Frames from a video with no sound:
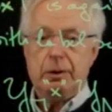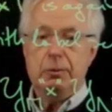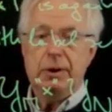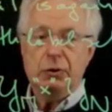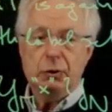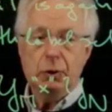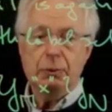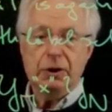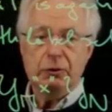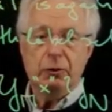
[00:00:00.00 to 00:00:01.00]
we
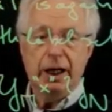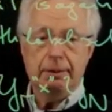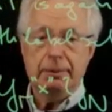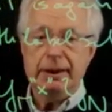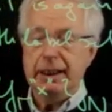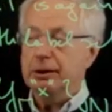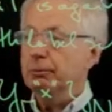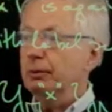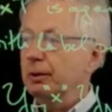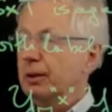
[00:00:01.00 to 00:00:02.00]
assume that for m and
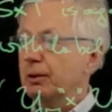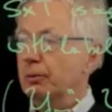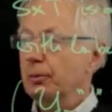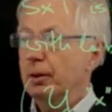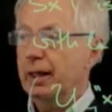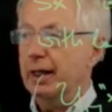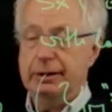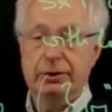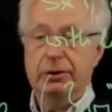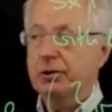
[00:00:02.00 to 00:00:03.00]
n
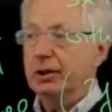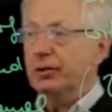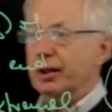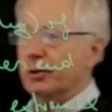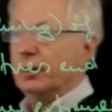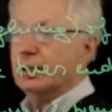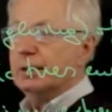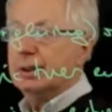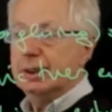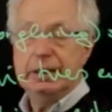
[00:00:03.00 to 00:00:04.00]
and the trees s
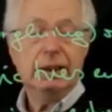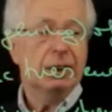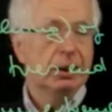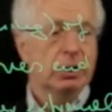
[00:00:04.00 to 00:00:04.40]
and t,